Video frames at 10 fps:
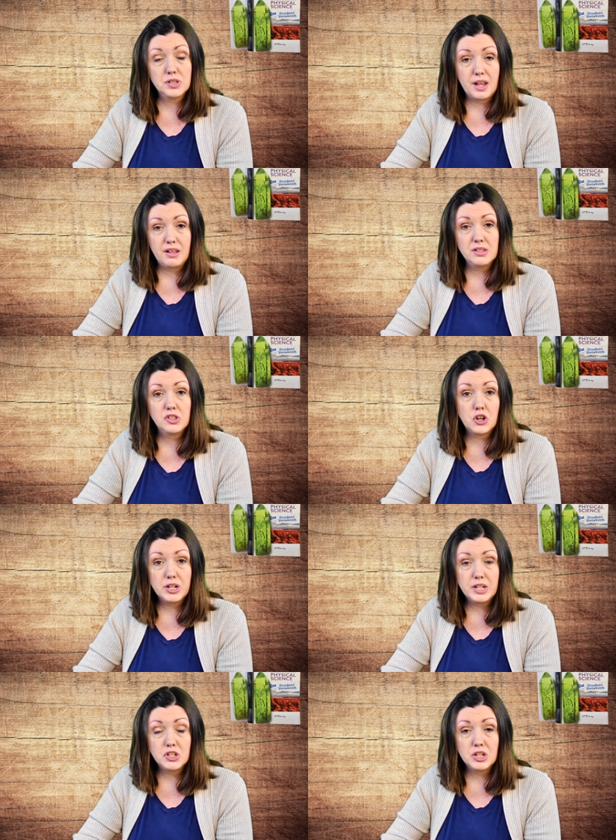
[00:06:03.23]
Science
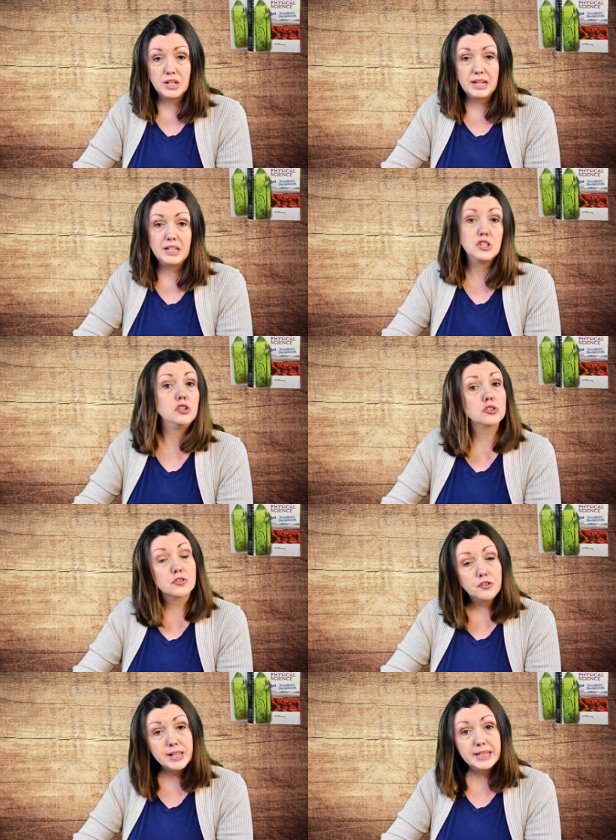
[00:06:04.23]
3rd edition is
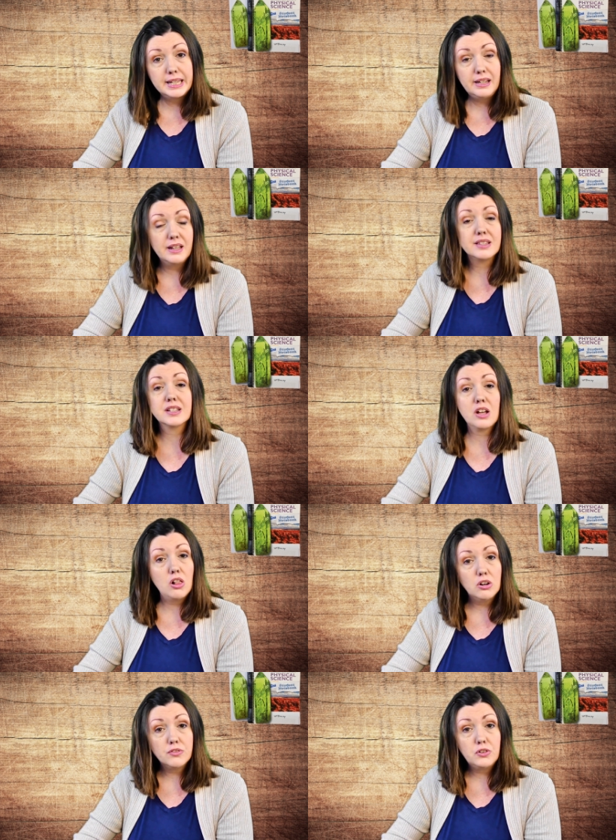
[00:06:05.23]
user-friendly, it's
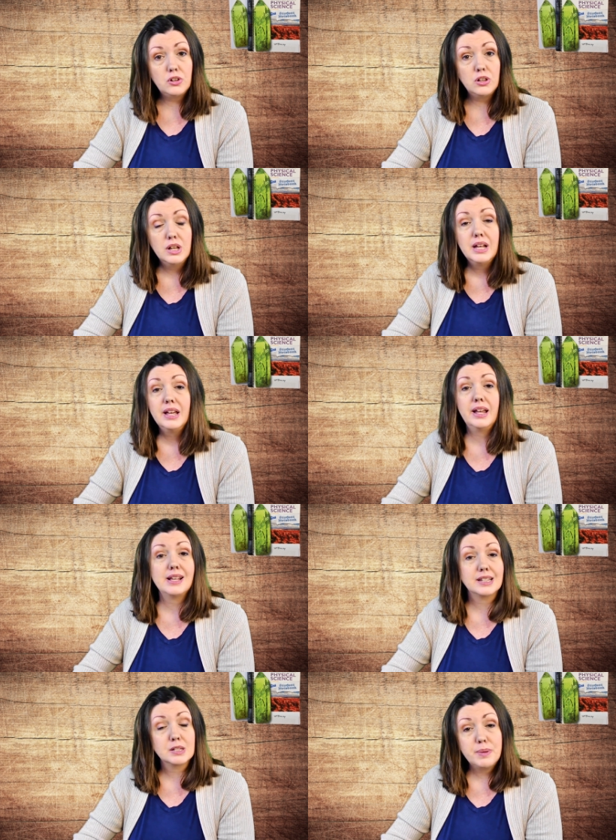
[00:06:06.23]
colorful, it
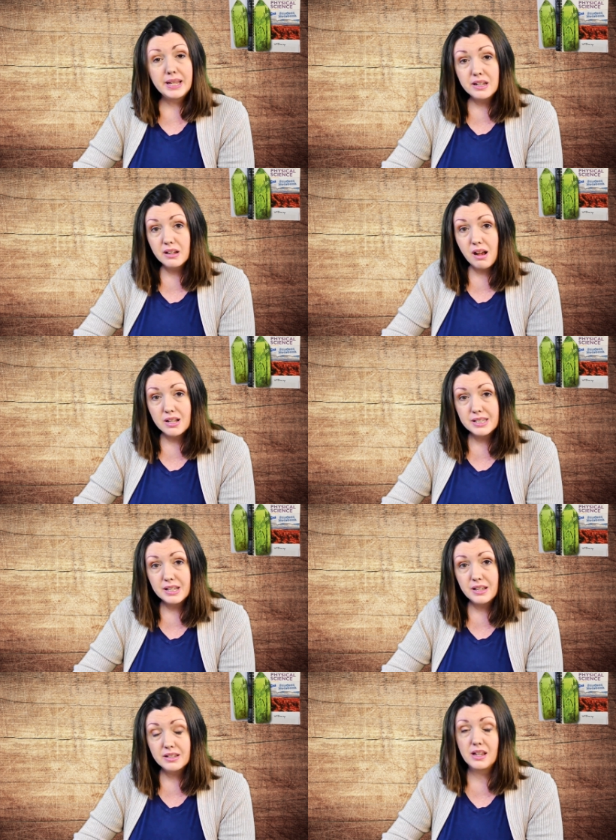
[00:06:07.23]
has expanded
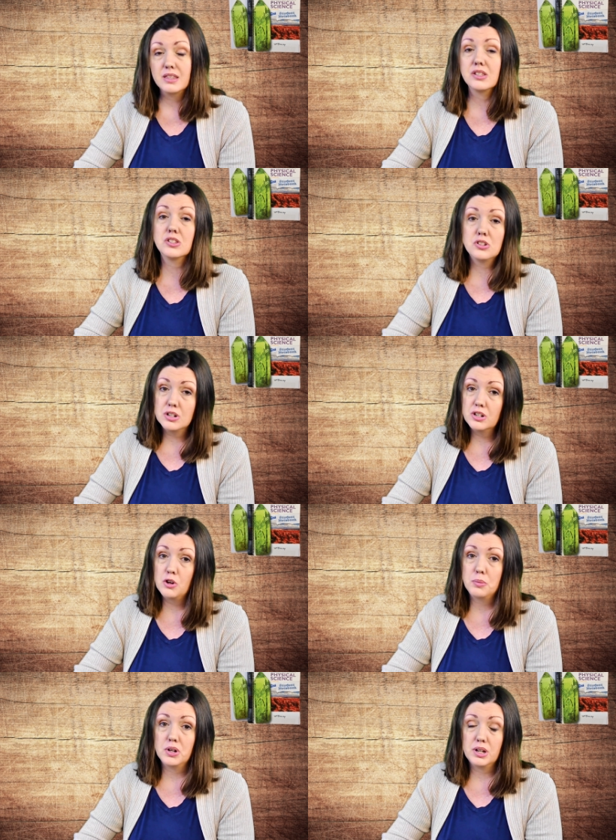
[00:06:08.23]
content, and the student
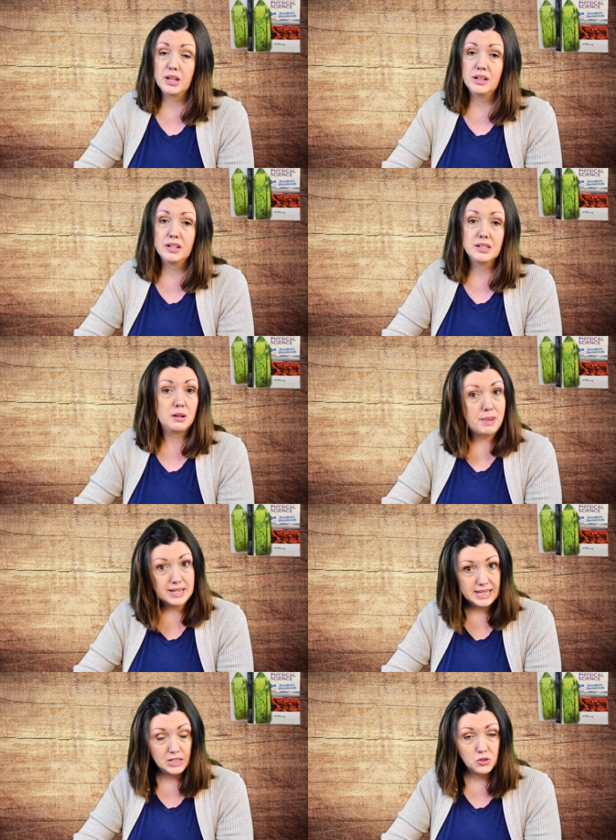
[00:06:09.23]
notebook is an
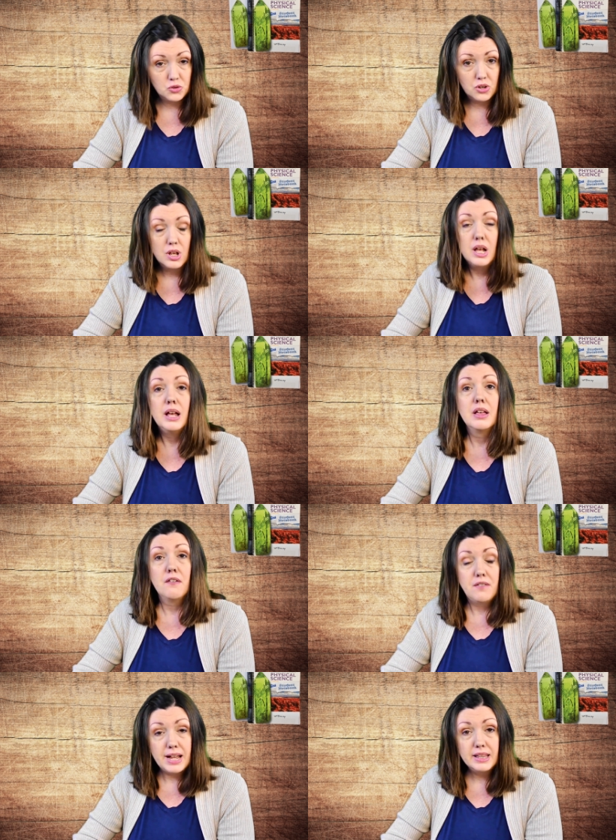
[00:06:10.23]
amazing tool.
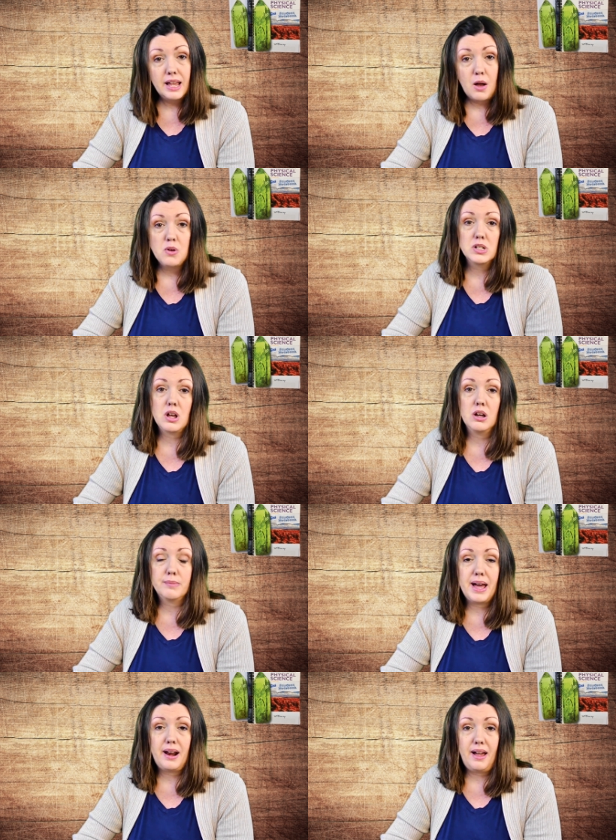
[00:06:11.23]
Finally, I want to talk
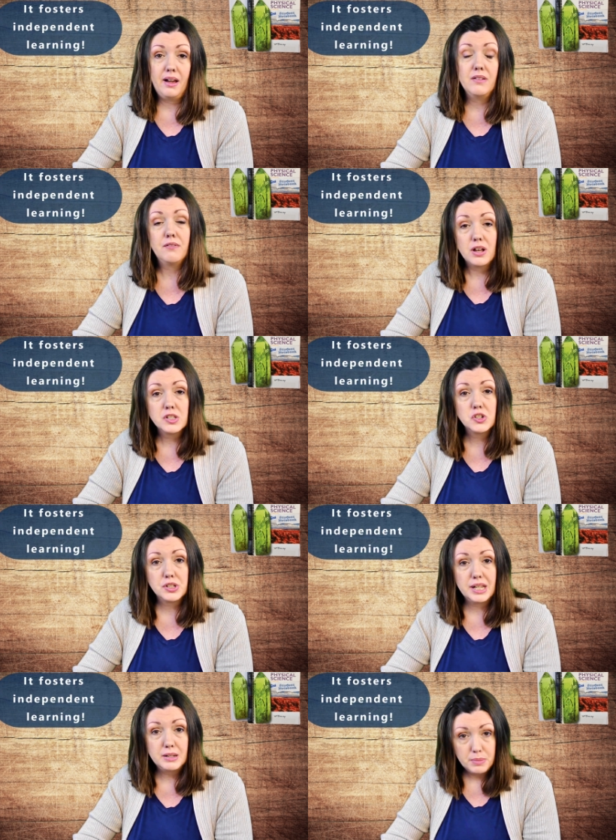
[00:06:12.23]
about how it fosters
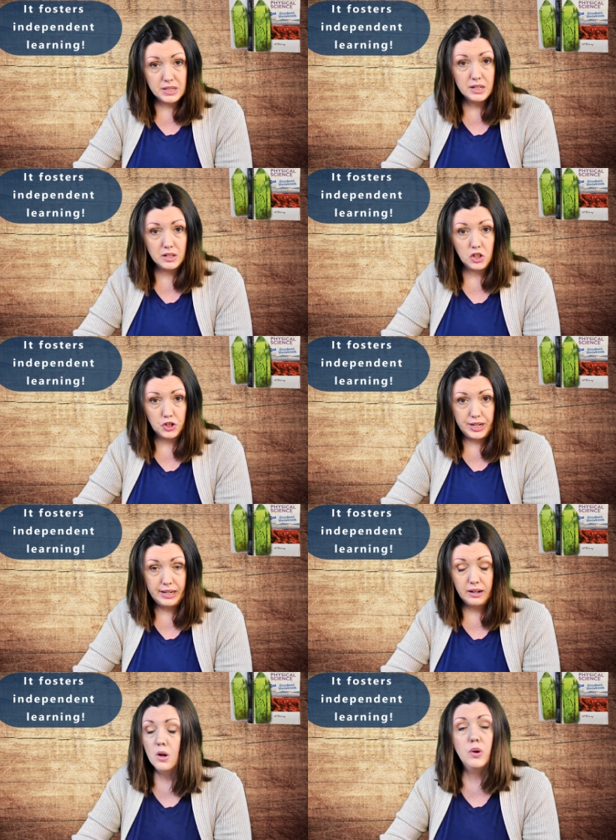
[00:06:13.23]
independent
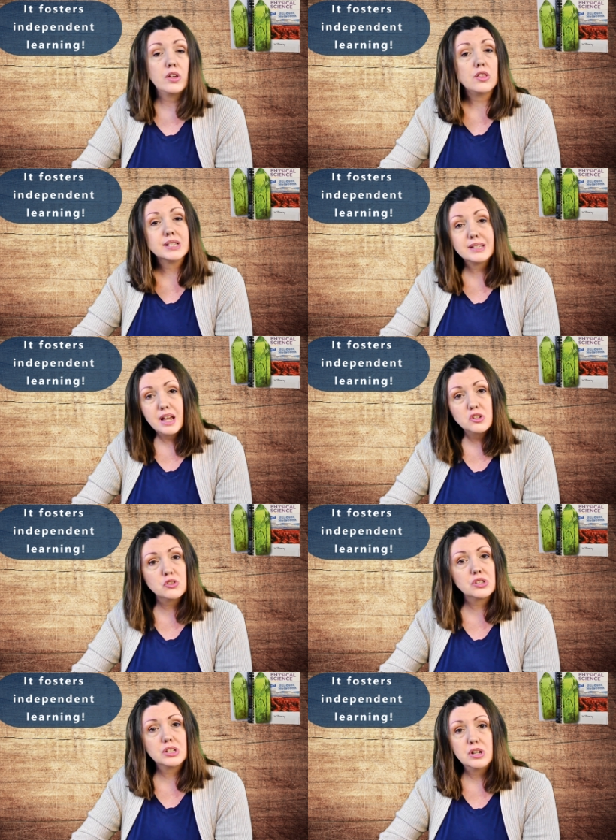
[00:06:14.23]
learning. With all the
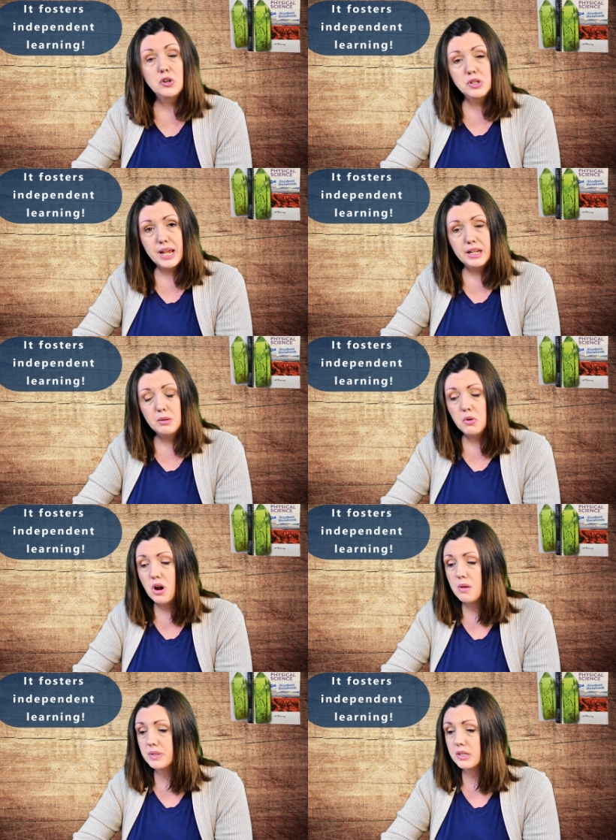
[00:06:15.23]
schedules, the note-taking
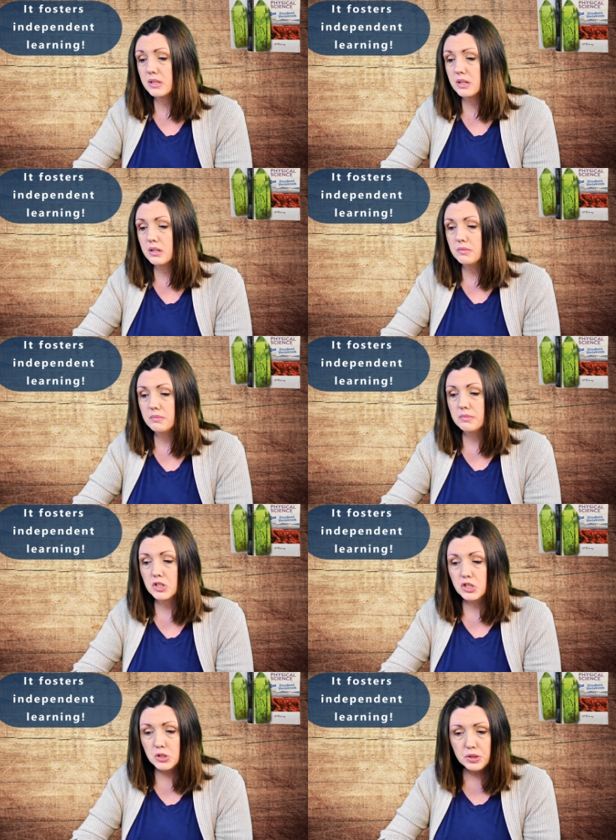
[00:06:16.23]
prompts, the
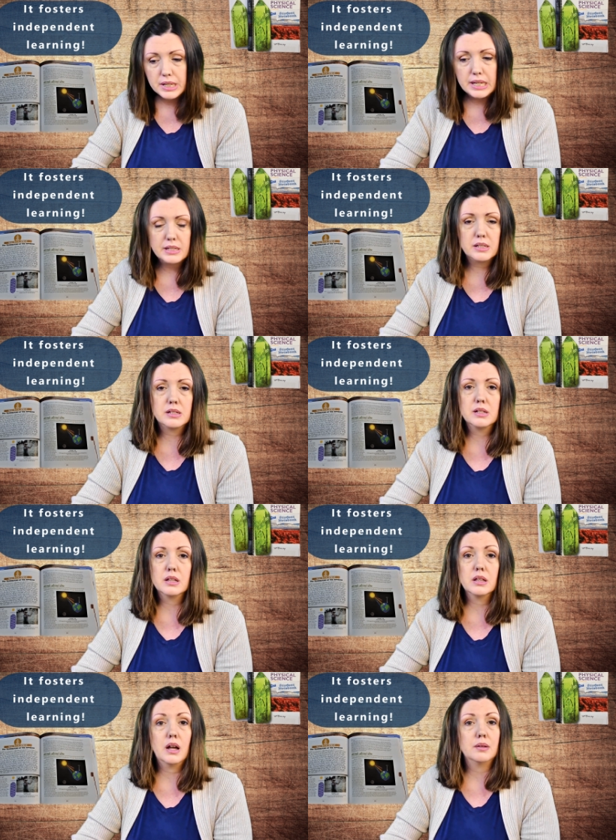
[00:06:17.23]
to-do list,
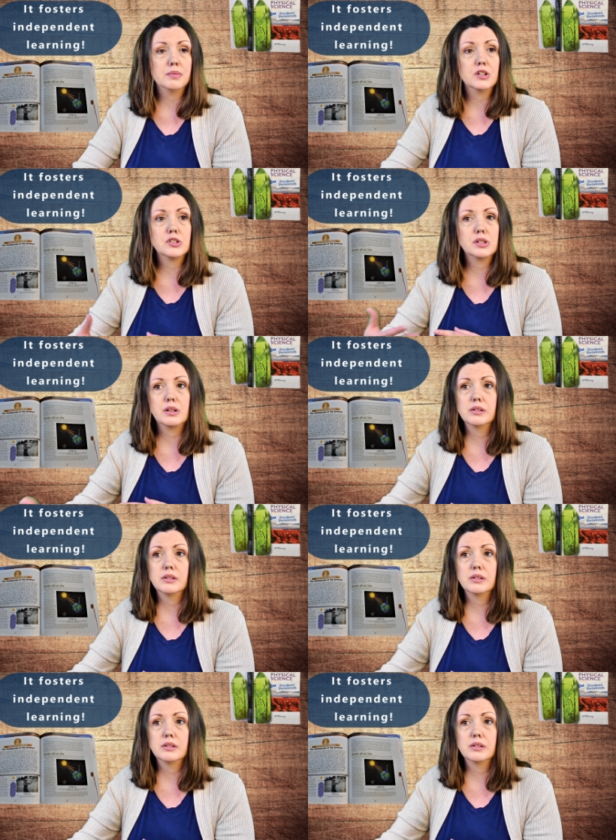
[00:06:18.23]
there's